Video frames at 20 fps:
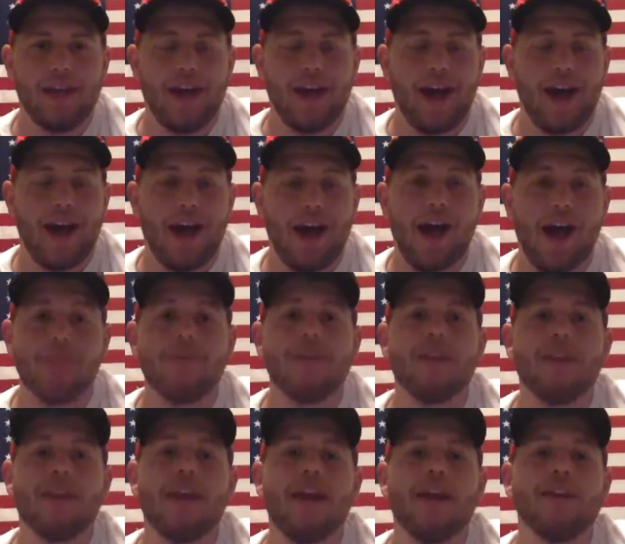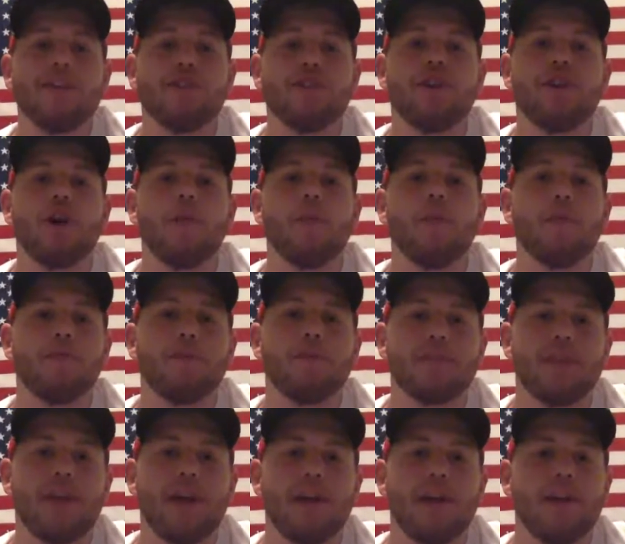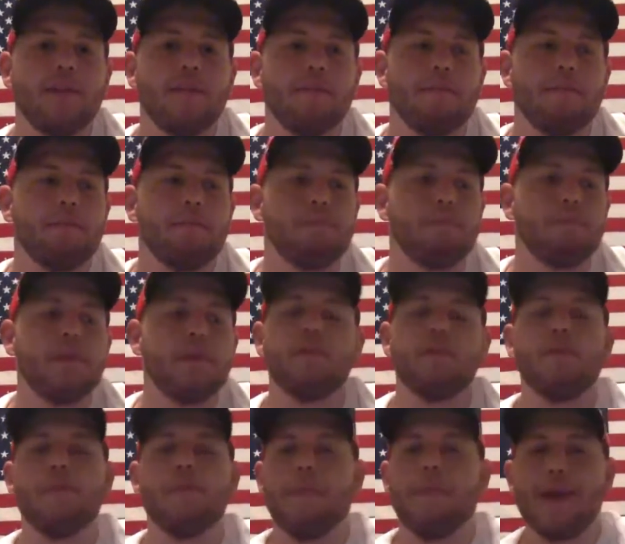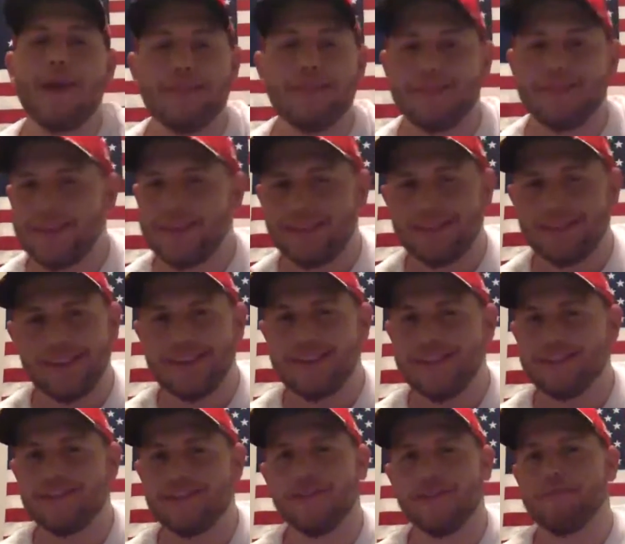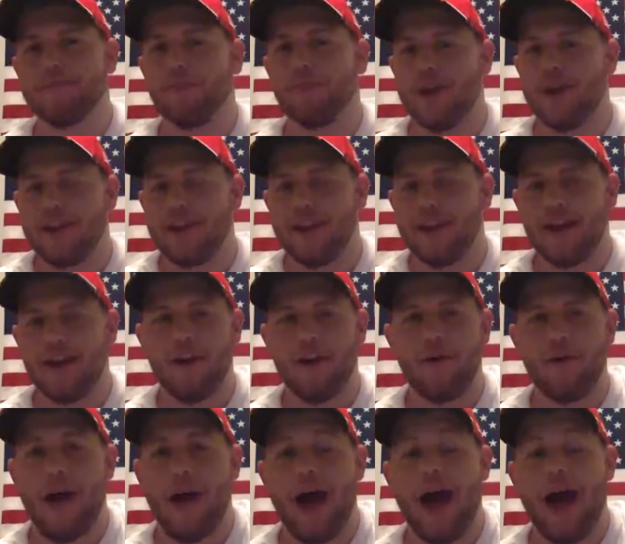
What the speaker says: I mean, Jacoby Brissett, people may think that he's going to break out.